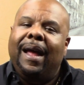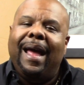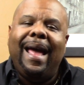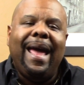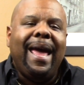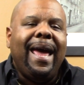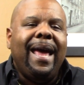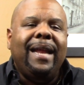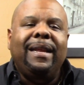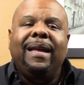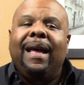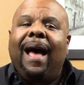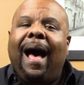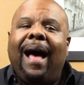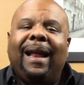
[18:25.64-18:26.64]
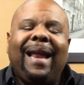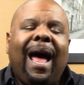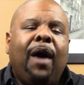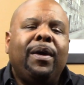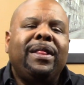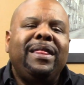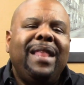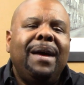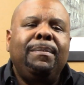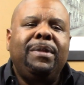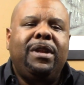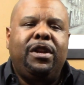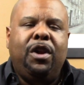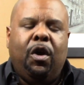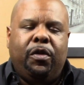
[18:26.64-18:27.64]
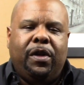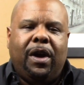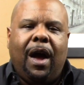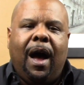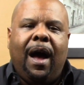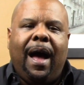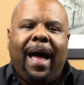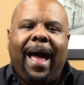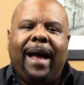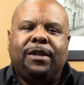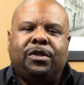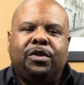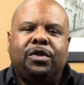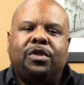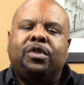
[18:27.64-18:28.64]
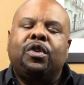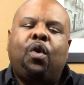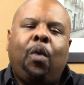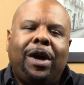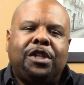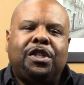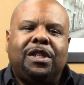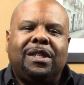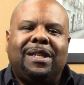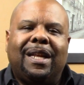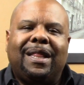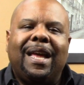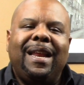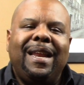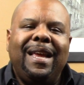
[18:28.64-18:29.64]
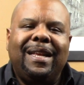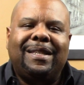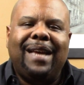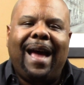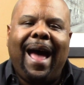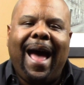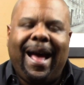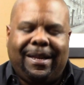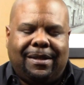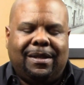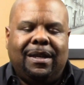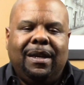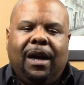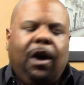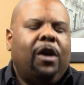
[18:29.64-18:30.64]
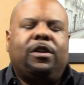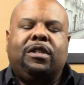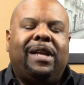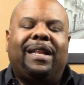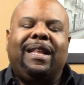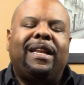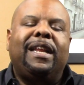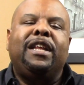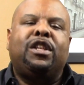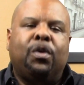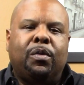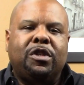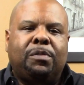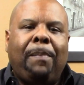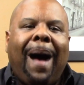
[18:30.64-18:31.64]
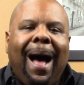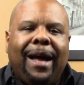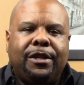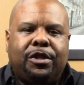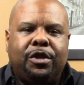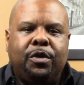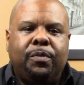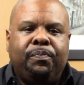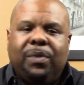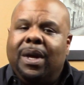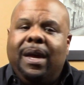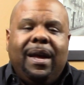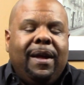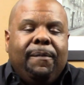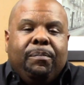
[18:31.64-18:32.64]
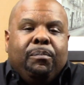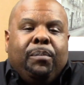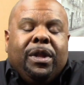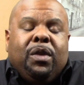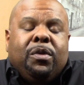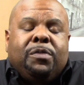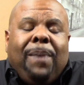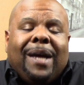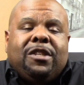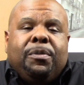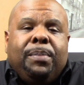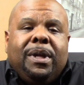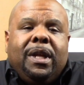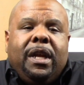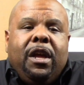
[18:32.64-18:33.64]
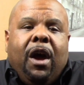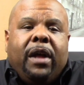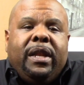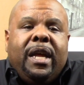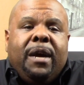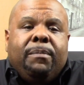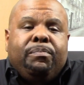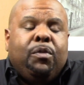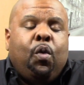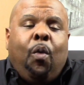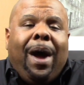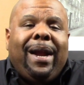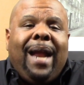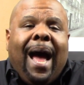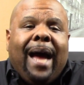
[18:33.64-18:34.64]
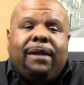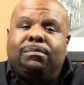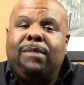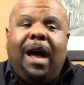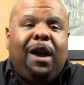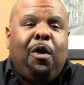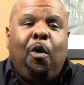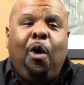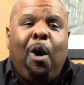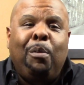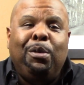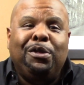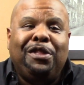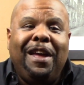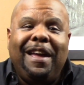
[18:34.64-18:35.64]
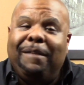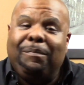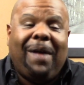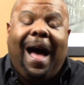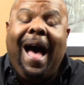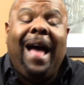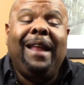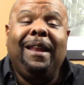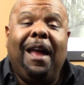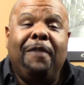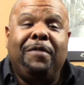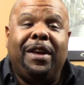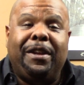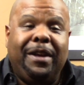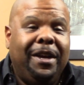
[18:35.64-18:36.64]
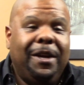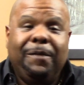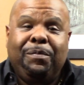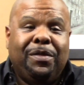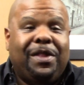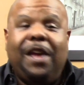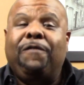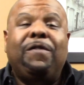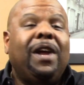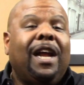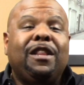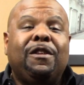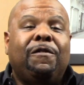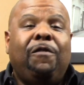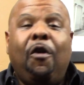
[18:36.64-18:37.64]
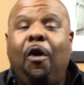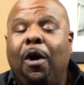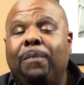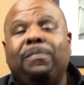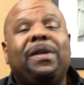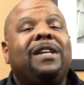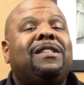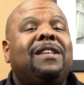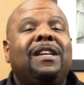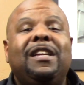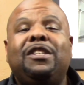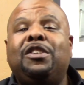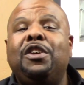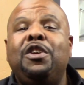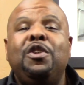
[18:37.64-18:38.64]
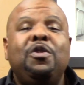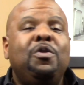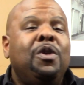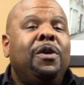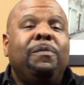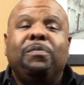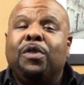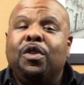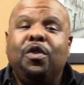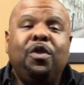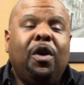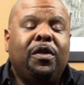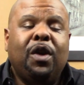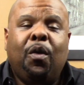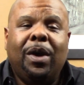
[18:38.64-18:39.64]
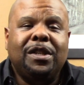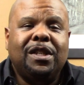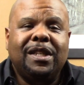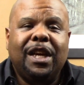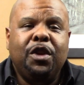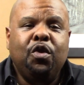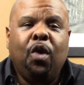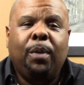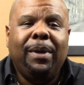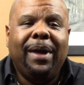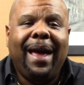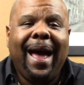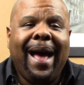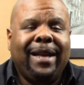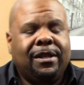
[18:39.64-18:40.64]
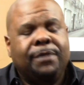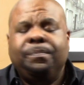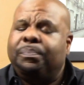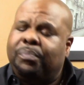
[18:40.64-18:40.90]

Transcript: and allowing them to know the answers to questions that they need to ask or that they need to respond to. Put the responsibility on them. Why not? Not a horrible thing. I love it. They fill out the form, they send it to you. You know the questions that you normally ask.